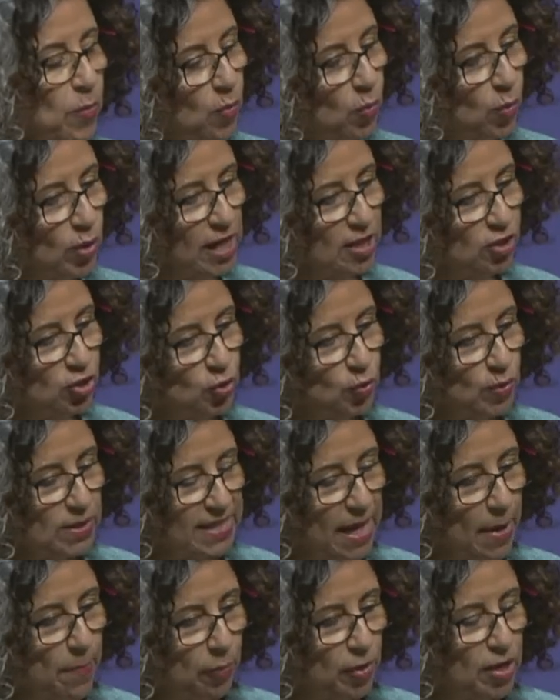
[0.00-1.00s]
what I do is
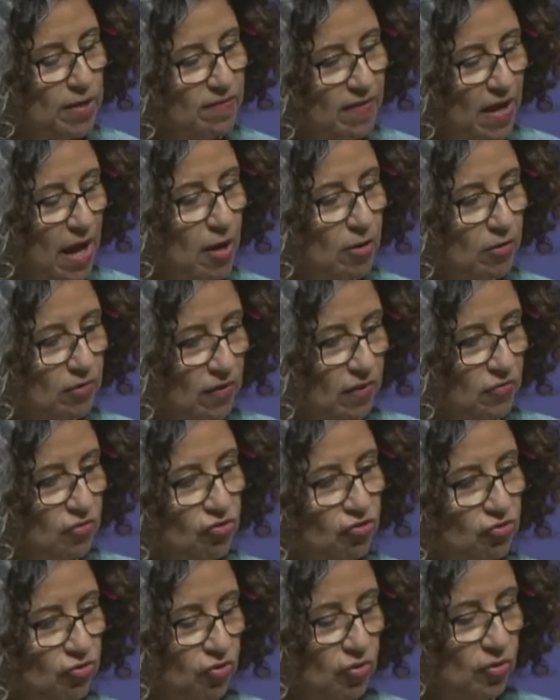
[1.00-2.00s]
I print out and
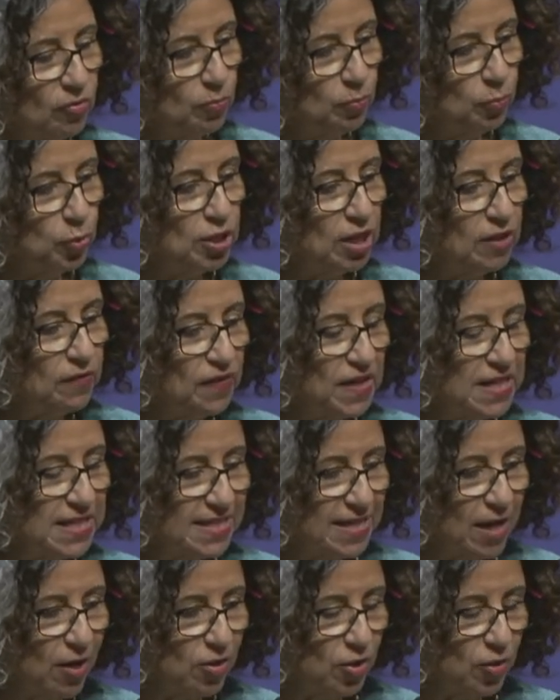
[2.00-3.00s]
put it face
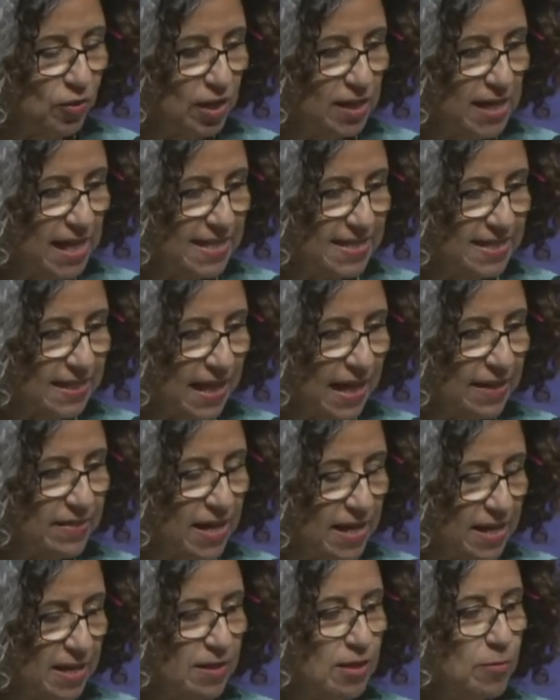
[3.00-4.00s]
down on the desk, and
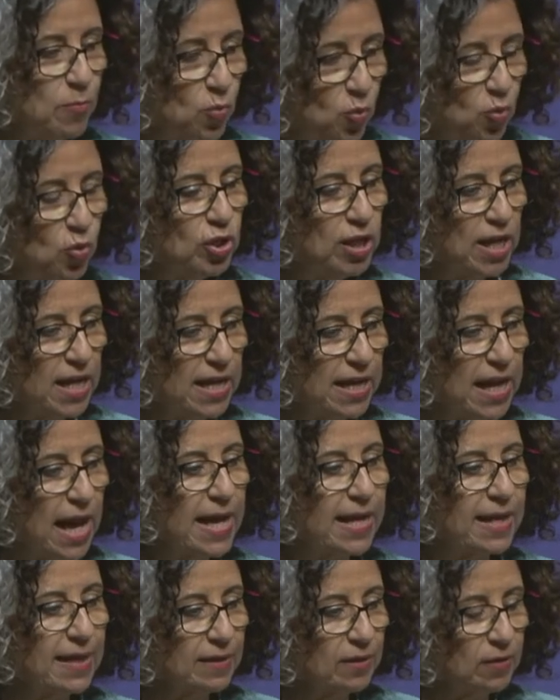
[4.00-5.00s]
then in the morning I
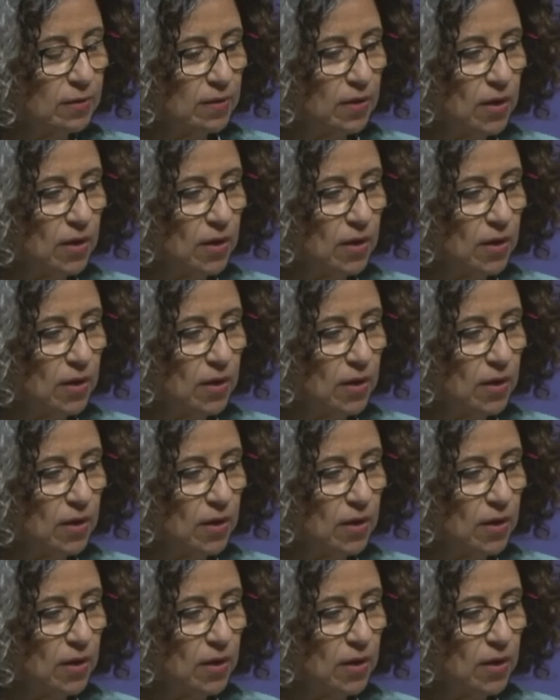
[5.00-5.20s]
can